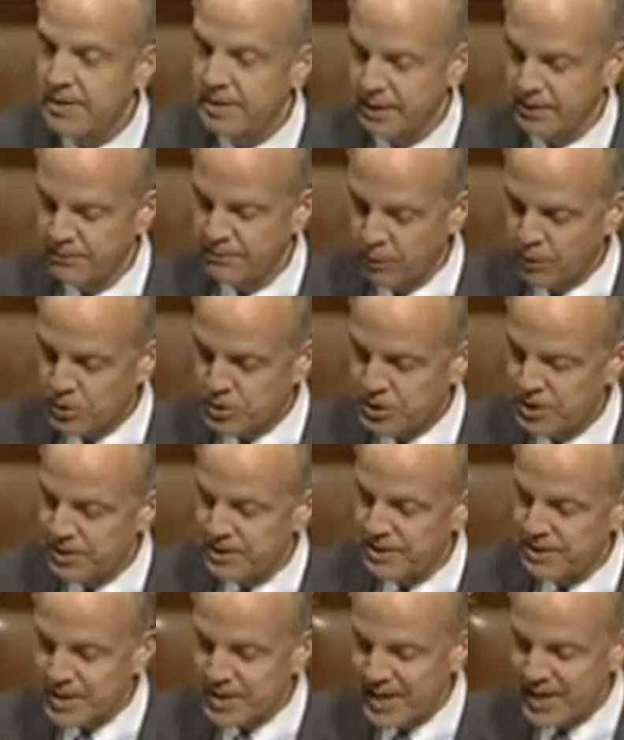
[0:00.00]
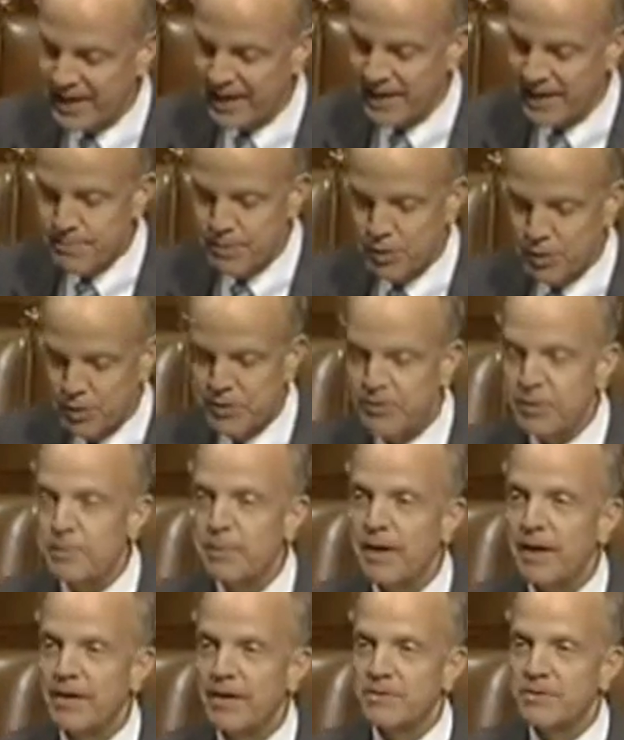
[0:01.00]
Unfortunately, sadly, most of the
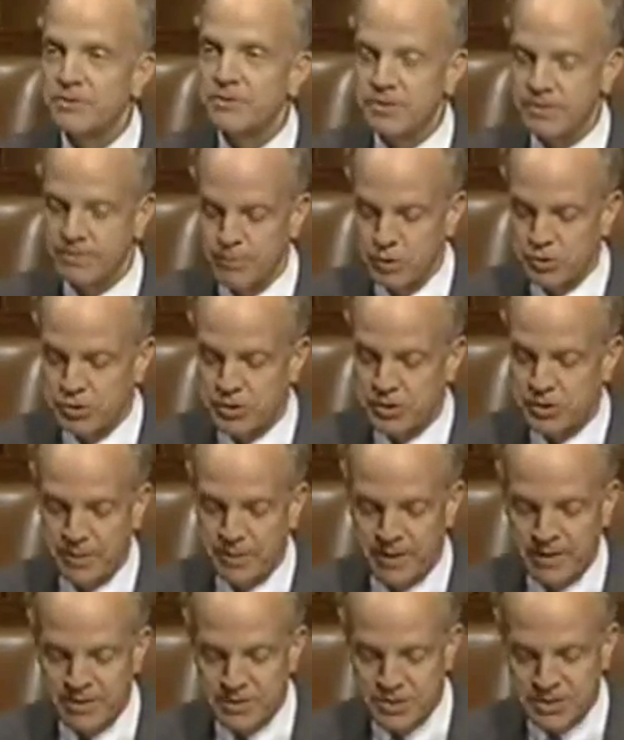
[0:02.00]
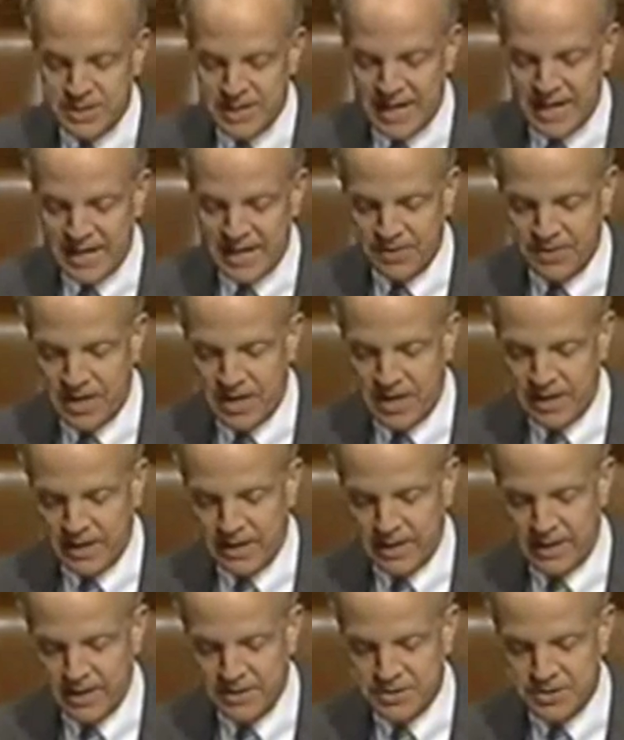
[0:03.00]
parents died in the
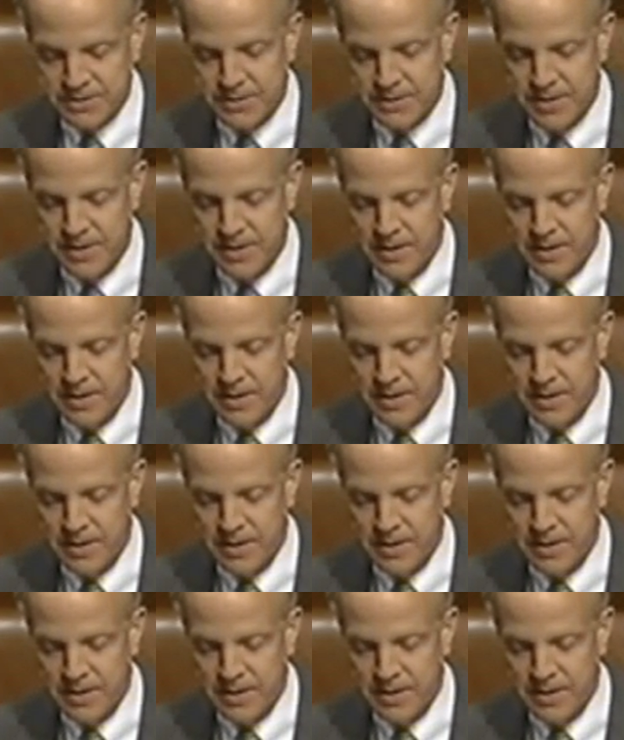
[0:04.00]
Holocaust.